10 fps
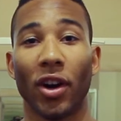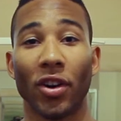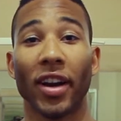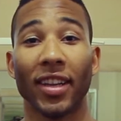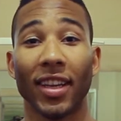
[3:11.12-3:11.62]

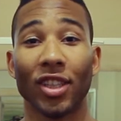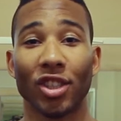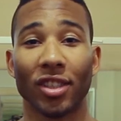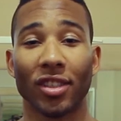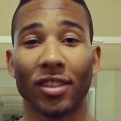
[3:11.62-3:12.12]
Alright,
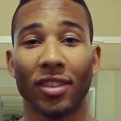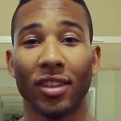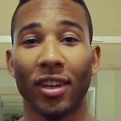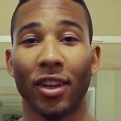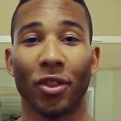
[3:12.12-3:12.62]
legends.
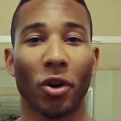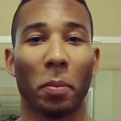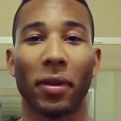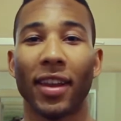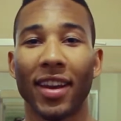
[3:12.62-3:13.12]
There
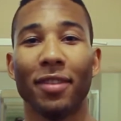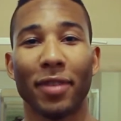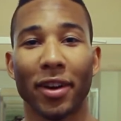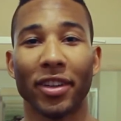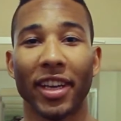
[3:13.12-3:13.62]
are plenty of
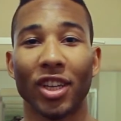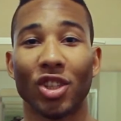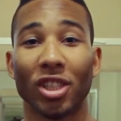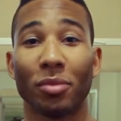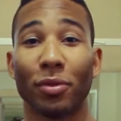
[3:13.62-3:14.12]

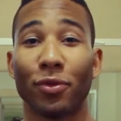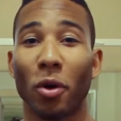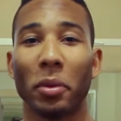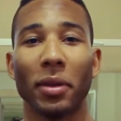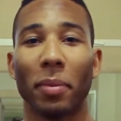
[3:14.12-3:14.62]
variations to
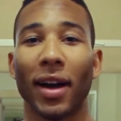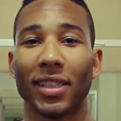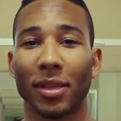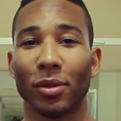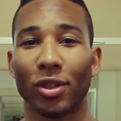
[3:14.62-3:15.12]
performing the
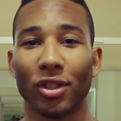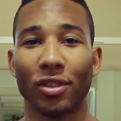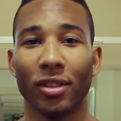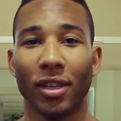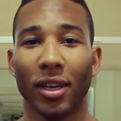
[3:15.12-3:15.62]
bicep
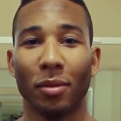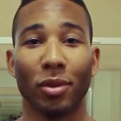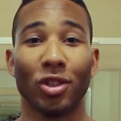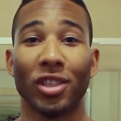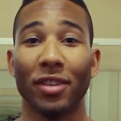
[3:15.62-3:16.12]
curl.
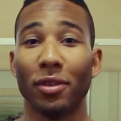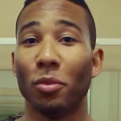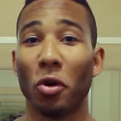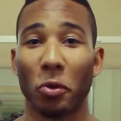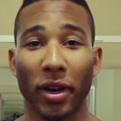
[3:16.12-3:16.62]
There's even
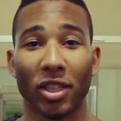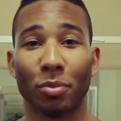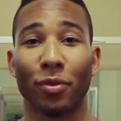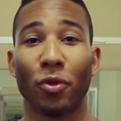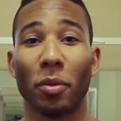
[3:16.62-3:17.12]
more ways
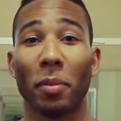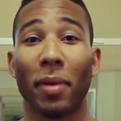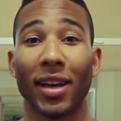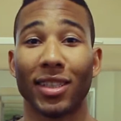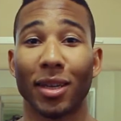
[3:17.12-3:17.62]
to perform the
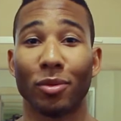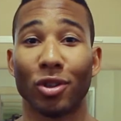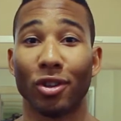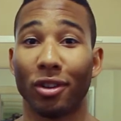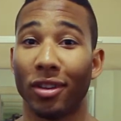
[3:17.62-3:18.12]
bicep
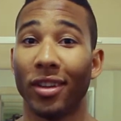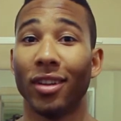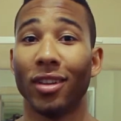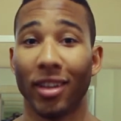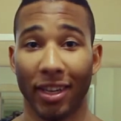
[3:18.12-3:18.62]
curl
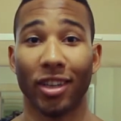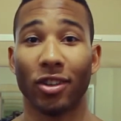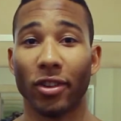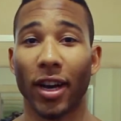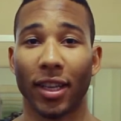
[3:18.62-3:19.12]

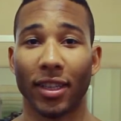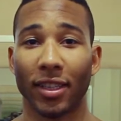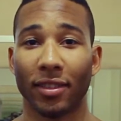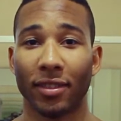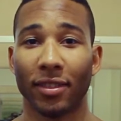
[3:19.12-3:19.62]
incorrectly.
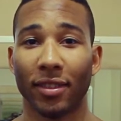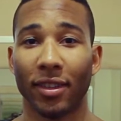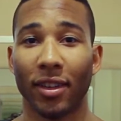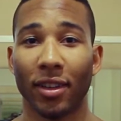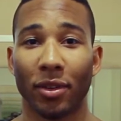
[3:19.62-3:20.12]

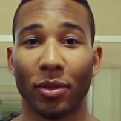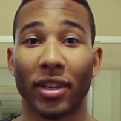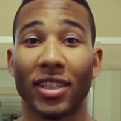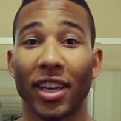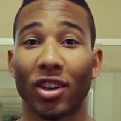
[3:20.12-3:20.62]
We're
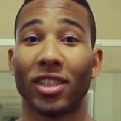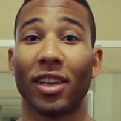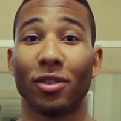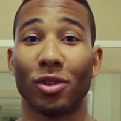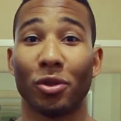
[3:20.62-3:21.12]
going to take
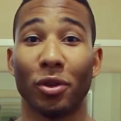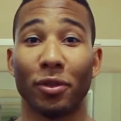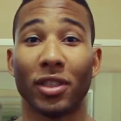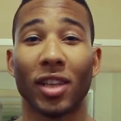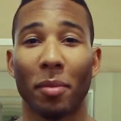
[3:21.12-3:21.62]
ourselves through
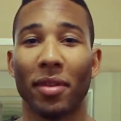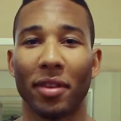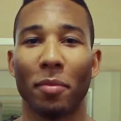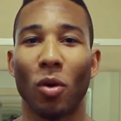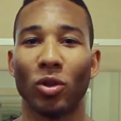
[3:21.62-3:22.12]
some of
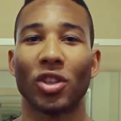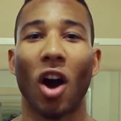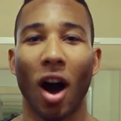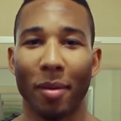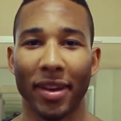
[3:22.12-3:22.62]
the most
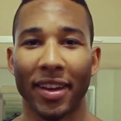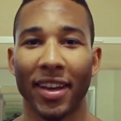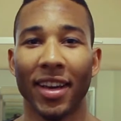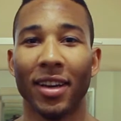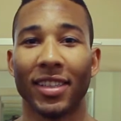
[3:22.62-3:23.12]
common
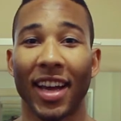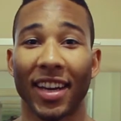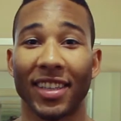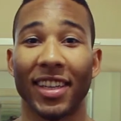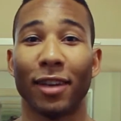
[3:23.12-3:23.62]

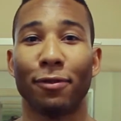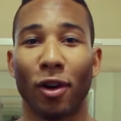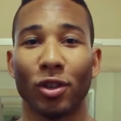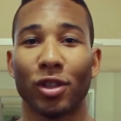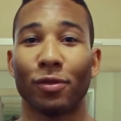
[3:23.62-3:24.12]
technique
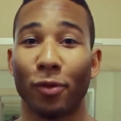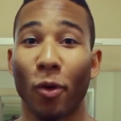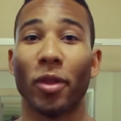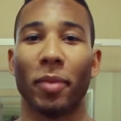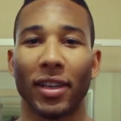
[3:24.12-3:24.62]
faults
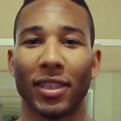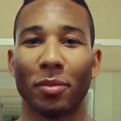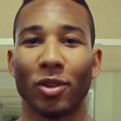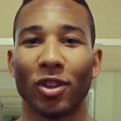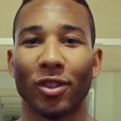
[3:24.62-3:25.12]
for the bicep
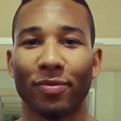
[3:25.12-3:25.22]
curl.